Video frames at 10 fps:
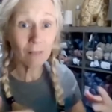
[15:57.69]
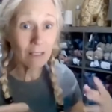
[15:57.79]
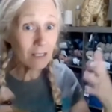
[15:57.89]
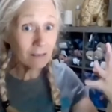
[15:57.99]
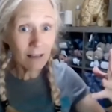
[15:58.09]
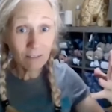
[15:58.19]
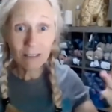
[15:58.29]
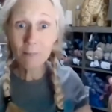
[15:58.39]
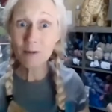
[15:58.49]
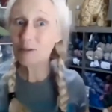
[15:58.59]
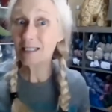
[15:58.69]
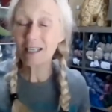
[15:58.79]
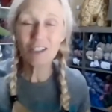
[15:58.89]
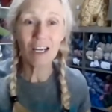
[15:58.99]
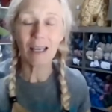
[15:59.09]
to level up your
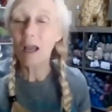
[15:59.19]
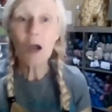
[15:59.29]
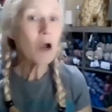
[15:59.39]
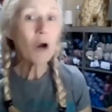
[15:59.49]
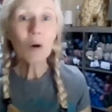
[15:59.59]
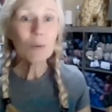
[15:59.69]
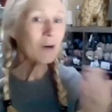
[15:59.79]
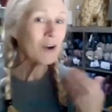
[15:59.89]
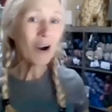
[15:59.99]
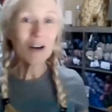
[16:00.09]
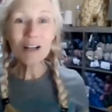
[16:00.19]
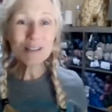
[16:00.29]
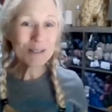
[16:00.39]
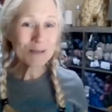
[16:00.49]
stitching, regardless of